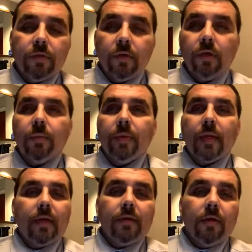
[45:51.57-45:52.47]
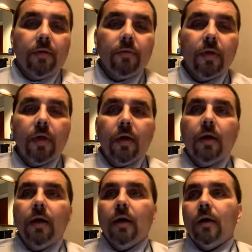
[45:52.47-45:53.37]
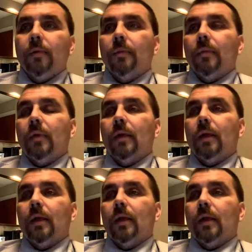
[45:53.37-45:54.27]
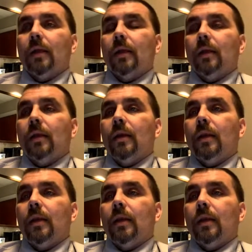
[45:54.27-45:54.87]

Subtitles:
You know what I mean? I don't. Um, and